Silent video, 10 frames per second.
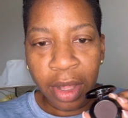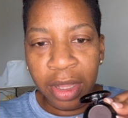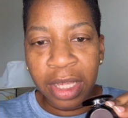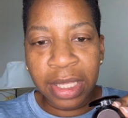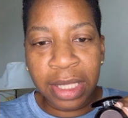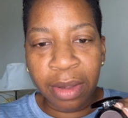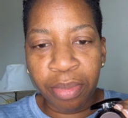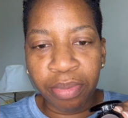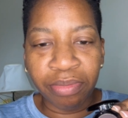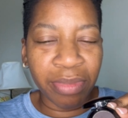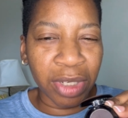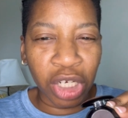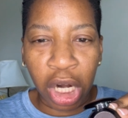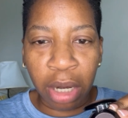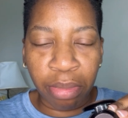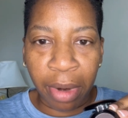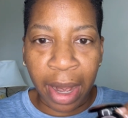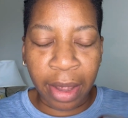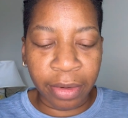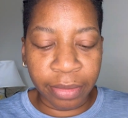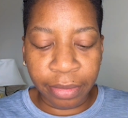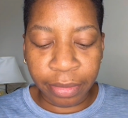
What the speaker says: This is a dark brown.